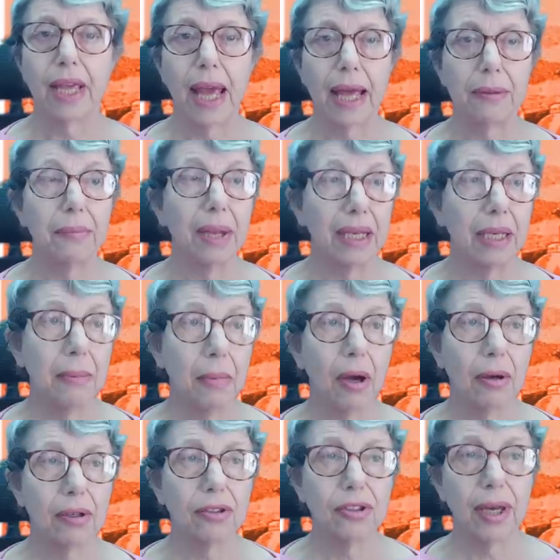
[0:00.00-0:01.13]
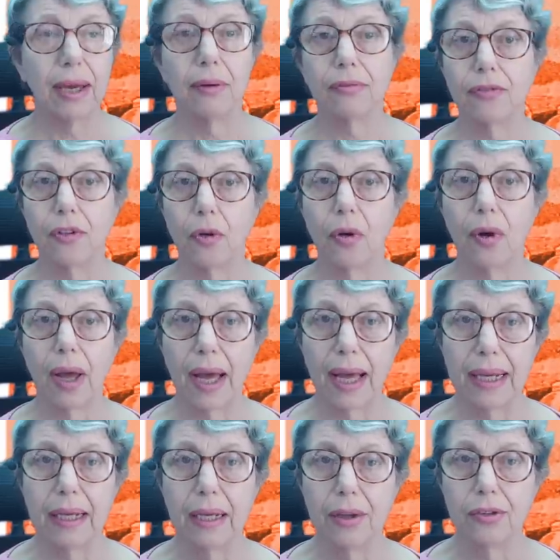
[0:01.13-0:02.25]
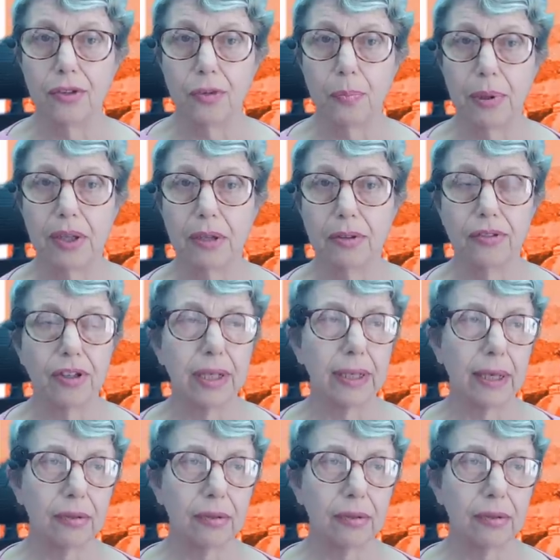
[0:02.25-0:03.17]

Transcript: and many marked out for island building.